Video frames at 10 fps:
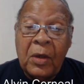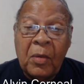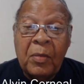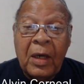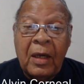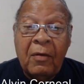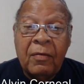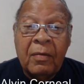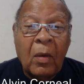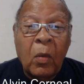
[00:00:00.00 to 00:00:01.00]
would you
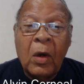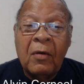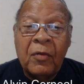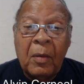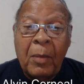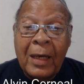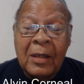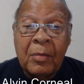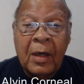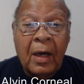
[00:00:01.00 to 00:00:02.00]
believe? Wonderful
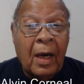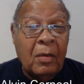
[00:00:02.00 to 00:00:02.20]
batsman.